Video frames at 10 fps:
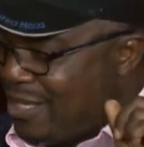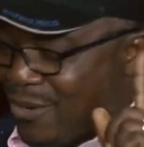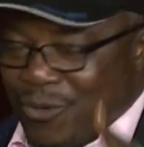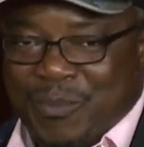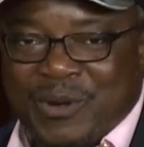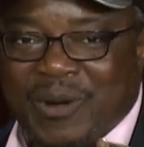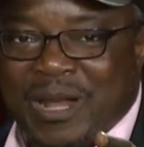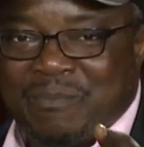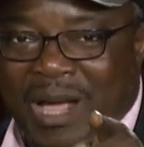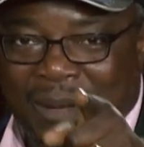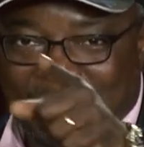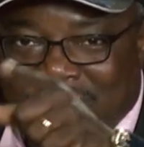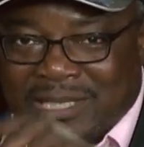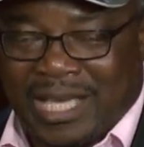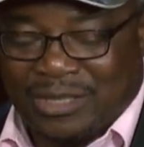we'll be right back, but
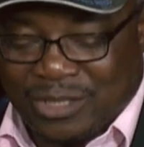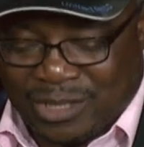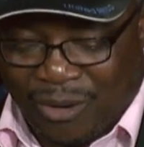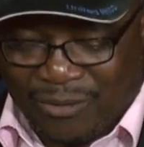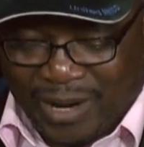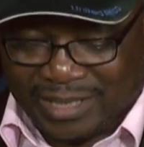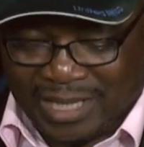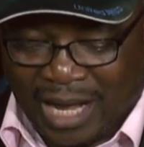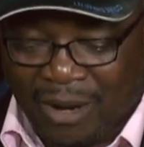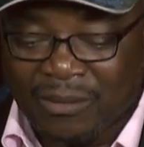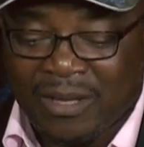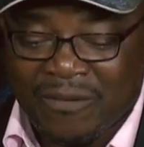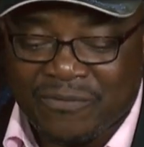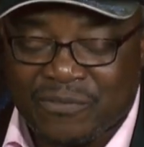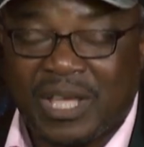let's get the song right now,
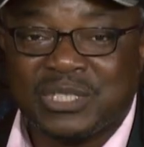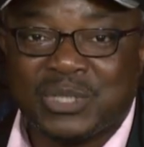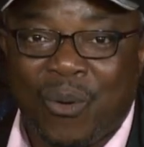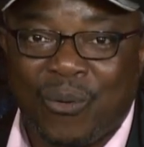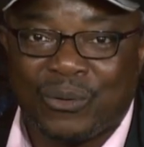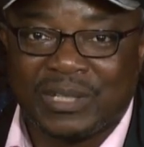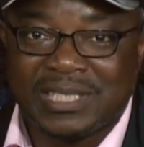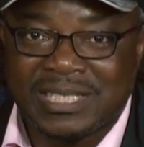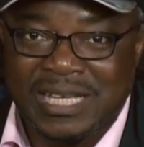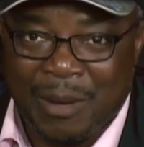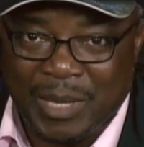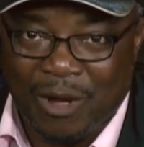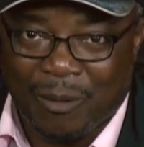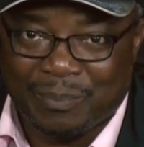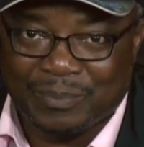Friend Zone. It's coming
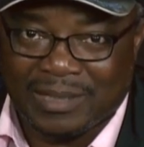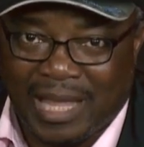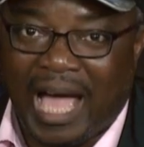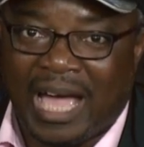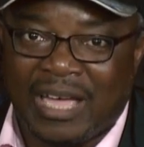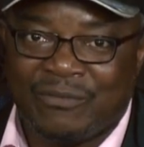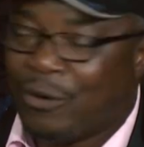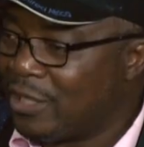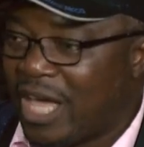up live on the